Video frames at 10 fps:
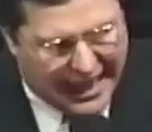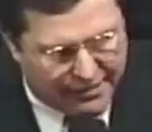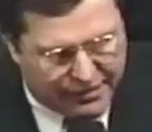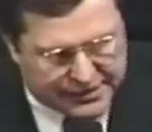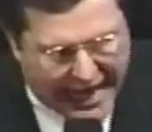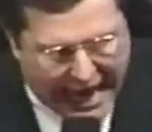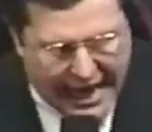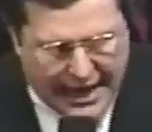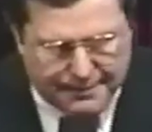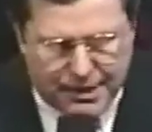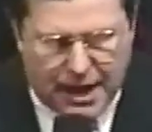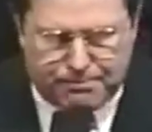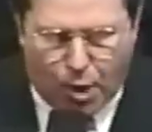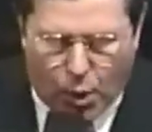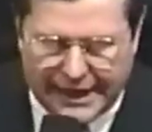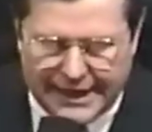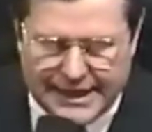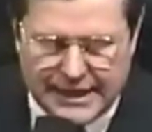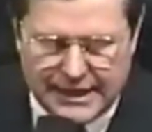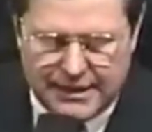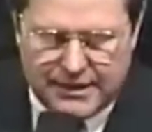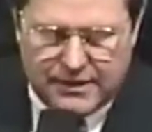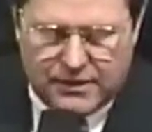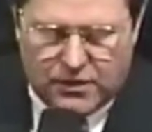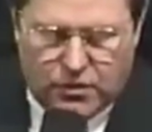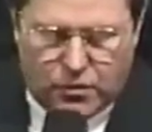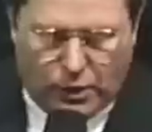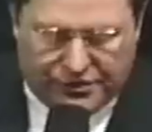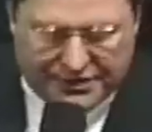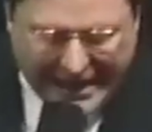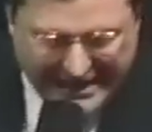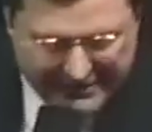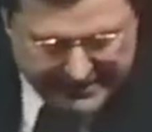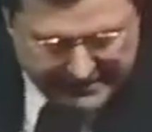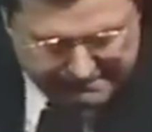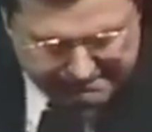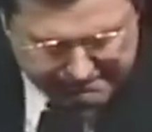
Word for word: at the time appointed with David.